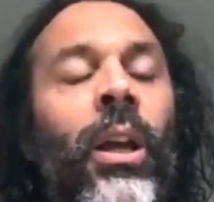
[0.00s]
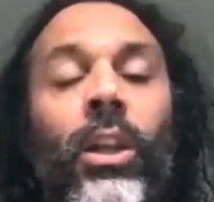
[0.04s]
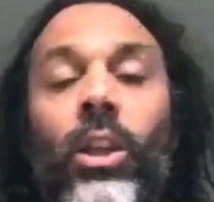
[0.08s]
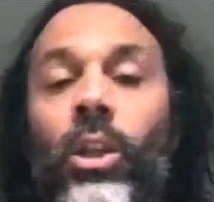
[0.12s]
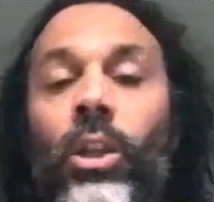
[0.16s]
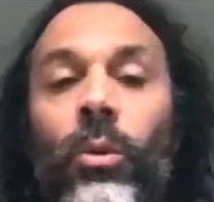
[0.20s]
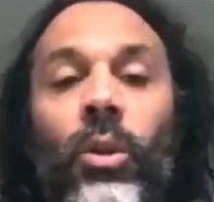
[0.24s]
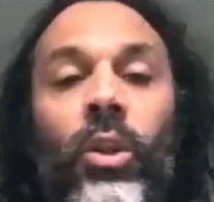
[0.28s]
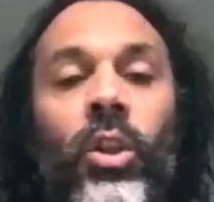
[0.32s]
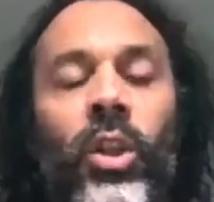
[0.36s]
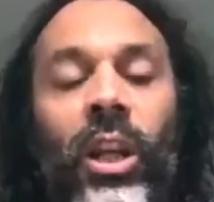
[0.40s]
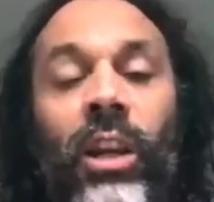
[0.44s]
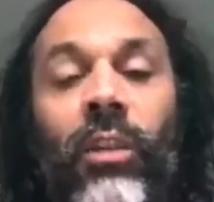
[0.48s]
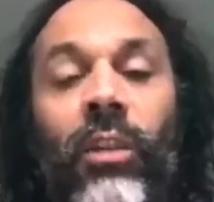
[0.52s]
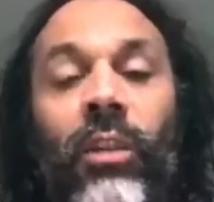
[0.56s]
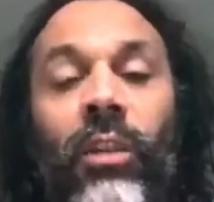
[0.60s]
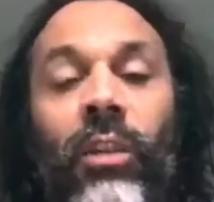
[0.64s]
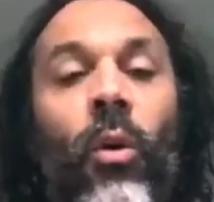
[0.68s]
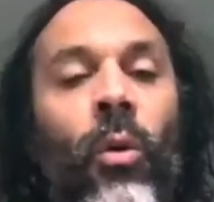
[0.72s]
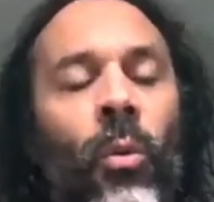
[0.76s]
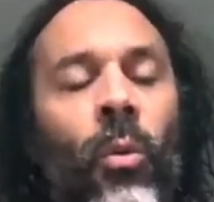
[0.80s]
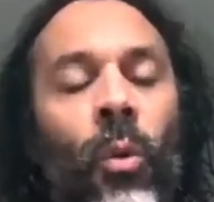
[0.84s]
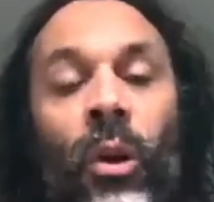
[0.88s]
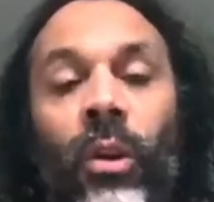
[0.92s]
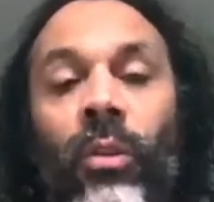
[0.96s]
achieve what we
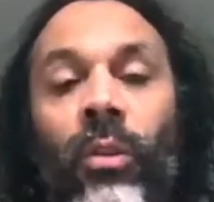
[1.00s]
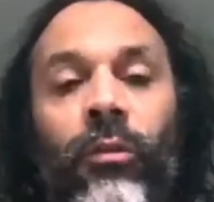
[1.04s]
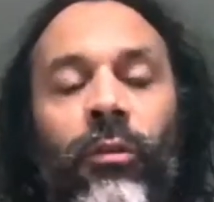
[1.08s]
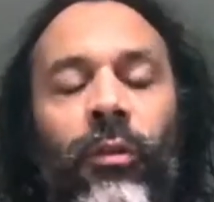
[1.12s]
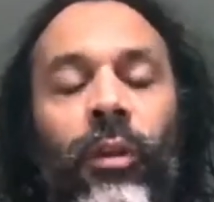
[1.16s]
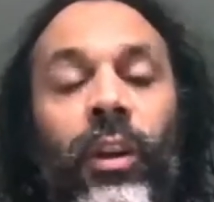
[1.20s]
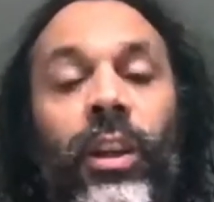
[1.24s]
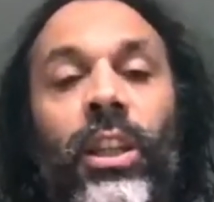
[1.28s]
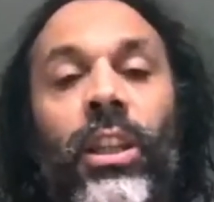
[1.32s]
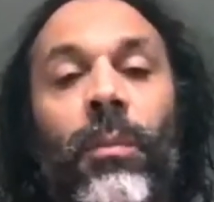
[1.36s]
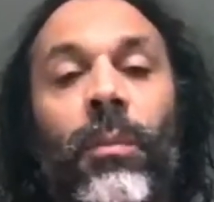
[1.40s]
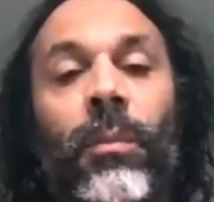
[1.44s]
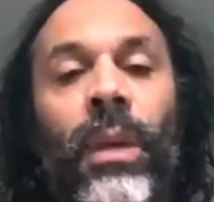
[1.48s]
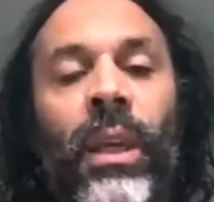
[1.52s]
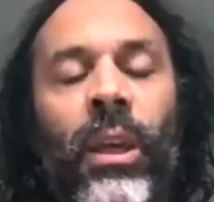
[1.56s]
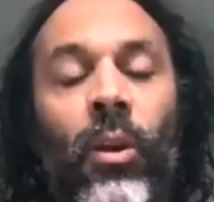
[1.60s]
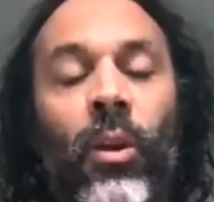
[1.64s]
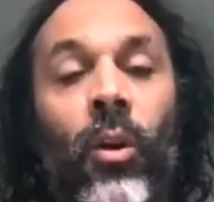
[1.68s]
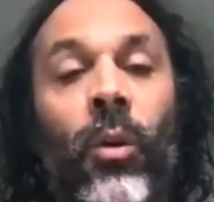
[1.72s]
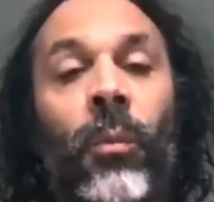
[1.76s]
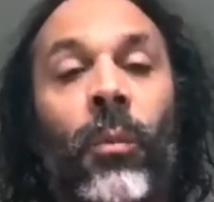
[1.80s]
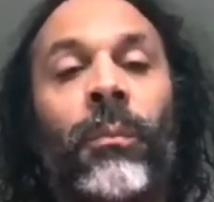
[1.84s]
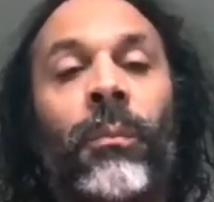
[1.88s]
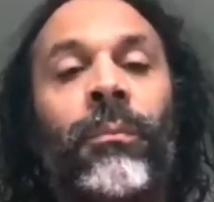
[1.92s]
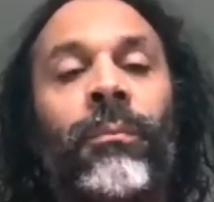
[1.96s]
want, for it to
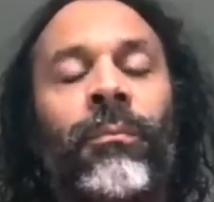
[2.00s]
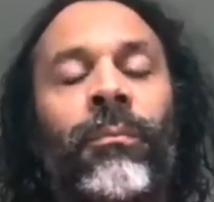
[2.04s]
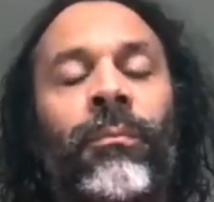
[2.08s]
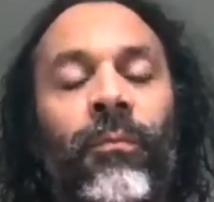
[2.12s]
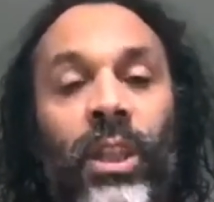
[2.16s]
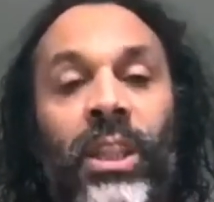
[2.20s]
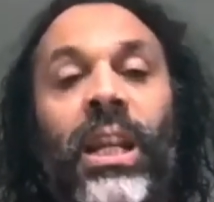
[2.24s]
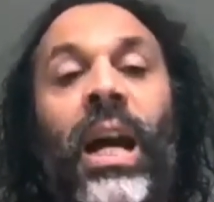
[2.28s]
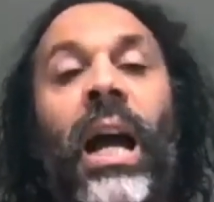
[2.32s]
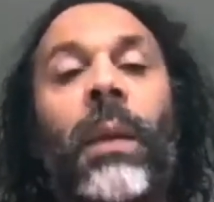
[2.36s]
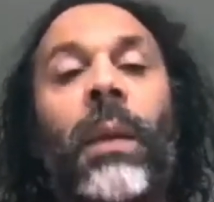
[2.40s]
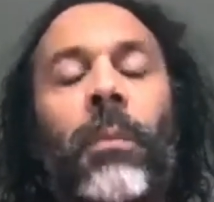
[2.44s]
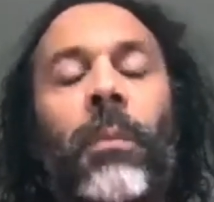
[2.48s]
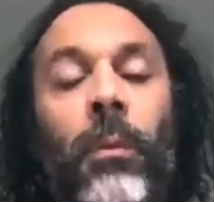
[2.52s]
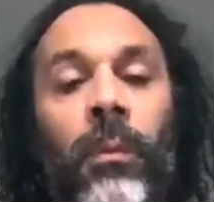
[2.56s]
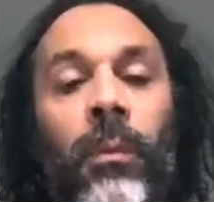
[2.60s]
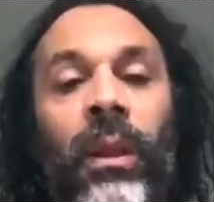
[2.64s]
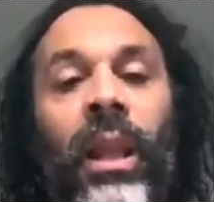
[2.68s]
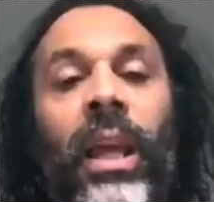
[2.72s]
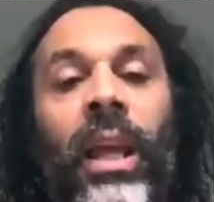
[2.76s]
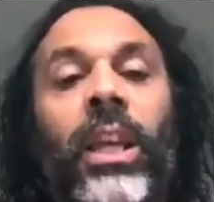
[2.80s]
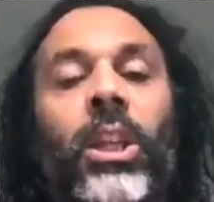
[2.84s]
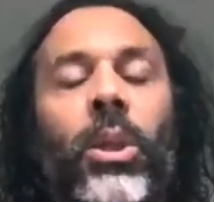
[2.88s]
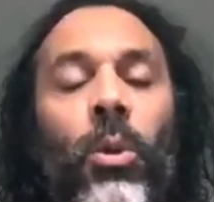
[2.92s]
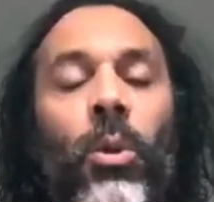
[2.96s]
become the type of
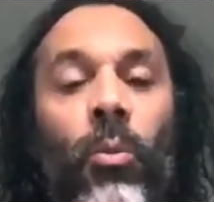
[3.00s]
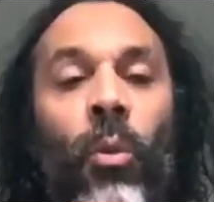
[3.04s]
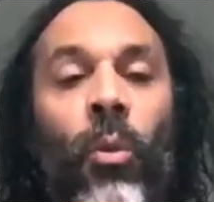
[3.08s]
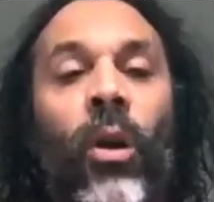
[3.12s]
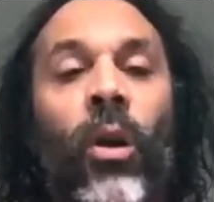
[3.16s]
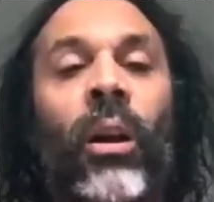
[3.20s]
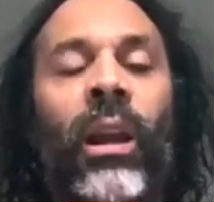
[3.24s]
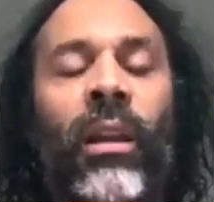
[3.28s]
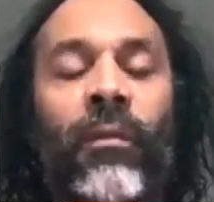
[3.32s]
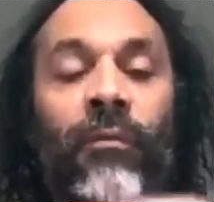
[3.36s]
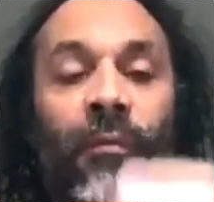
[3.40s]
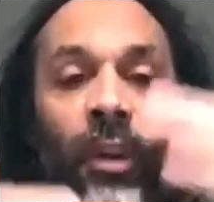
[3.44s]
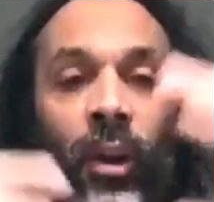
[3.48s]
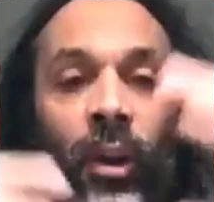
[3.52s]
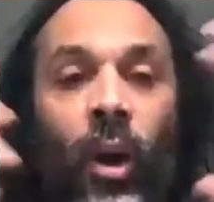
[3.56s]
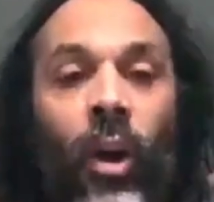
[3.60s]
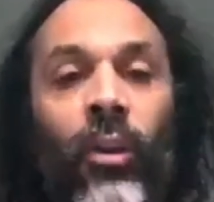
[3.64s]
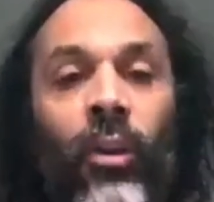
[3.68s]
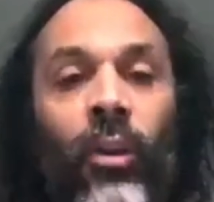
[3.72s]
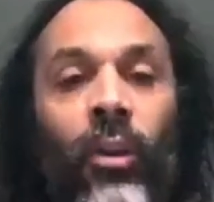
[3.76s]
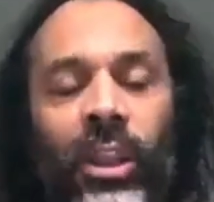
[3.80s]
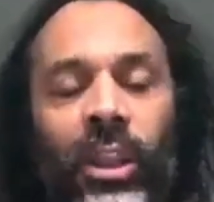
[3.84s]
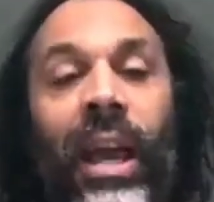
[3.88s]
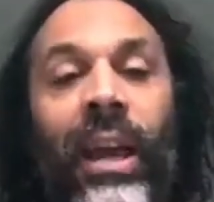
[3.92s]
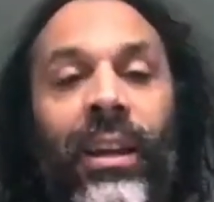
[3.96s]
place we want in the
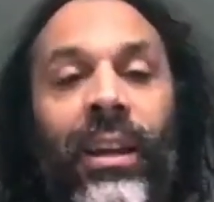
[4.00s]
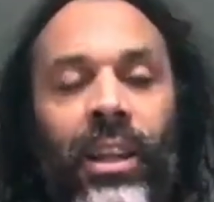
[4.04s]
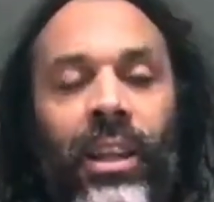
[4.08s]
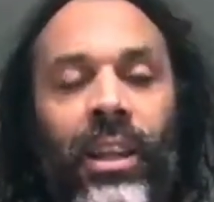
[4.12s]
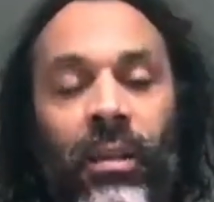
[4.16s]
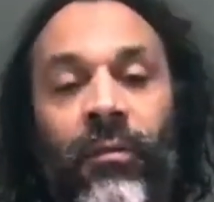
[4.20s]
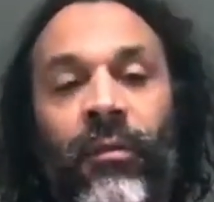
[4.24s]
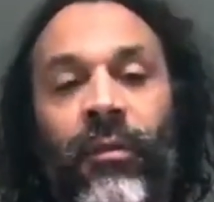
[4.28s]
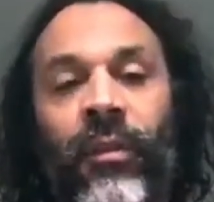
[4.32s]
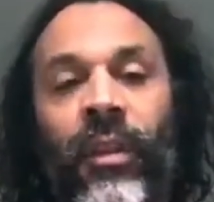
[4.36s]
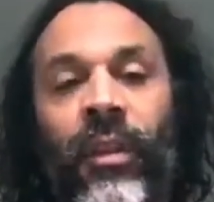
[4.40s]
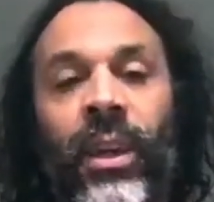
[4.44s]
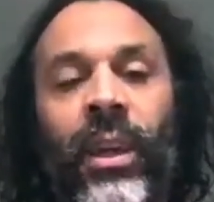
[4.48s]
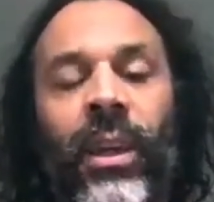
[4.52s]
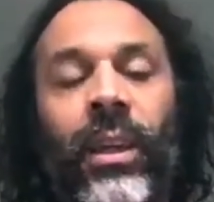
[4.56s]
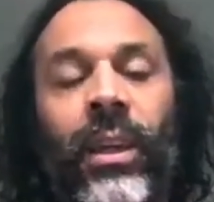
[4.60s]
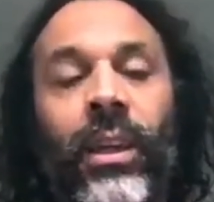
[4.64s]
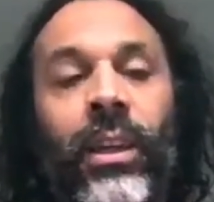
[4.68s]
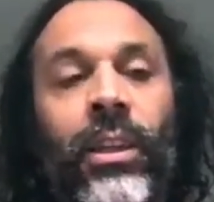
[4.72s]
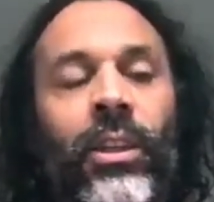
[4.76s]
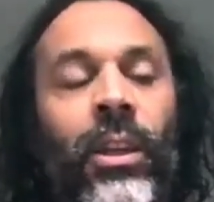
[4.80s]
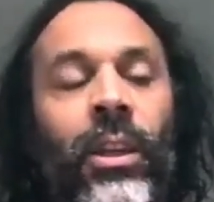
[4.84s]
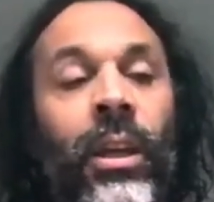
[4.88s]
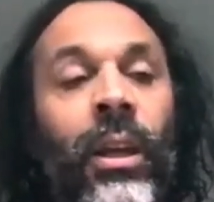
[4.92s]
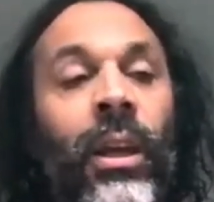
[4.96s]
context of
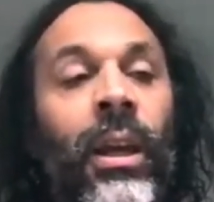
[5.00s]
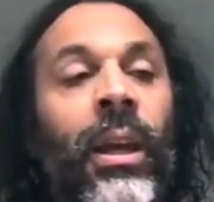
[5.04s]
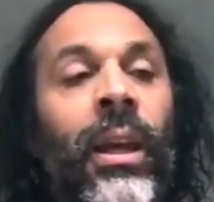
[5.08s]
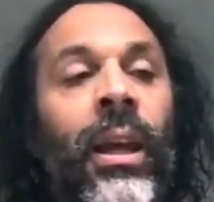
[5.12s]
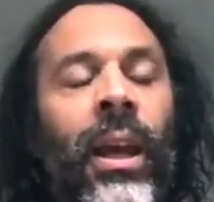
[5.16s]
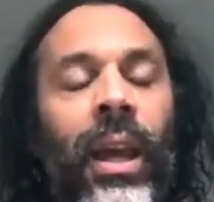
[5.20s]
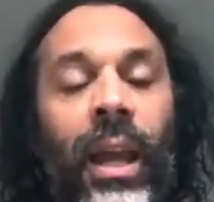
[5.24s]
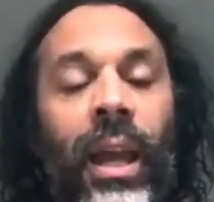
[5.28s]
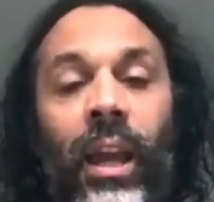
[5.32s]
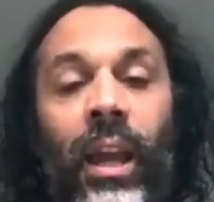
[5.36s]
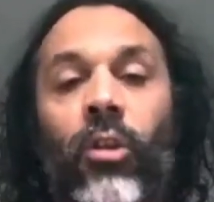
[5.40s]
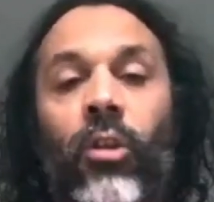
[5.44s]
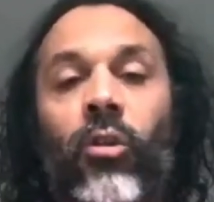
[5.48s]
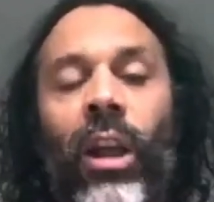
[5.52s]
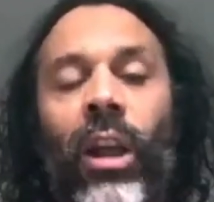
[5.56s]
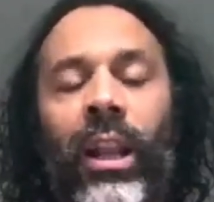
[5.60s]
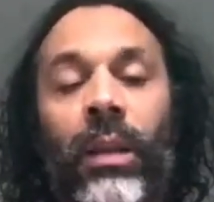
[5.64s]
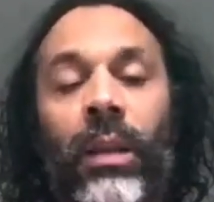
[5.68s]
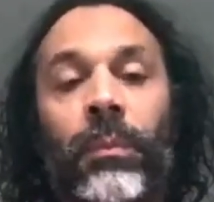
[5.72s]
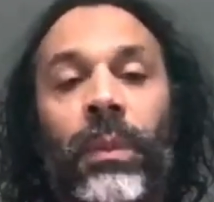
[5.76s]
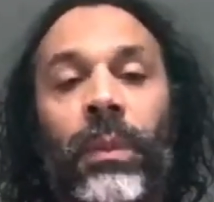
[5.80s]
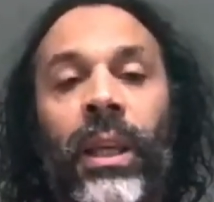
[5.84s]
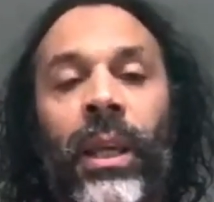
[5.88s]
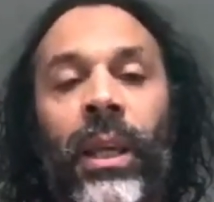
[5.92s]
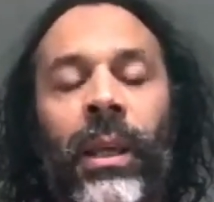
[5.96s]
these
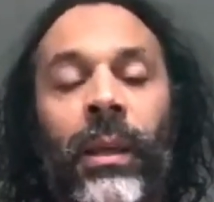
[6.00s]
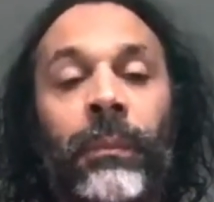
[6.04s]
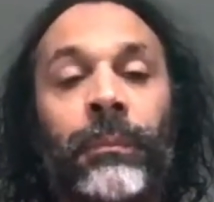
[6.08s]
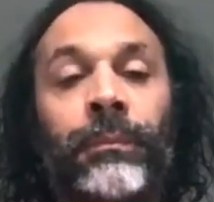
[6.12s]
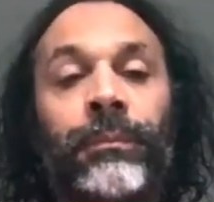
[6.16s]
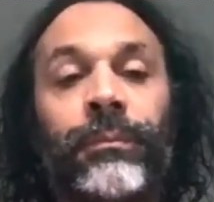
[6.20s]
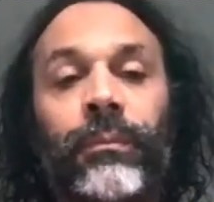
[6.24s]
incredibly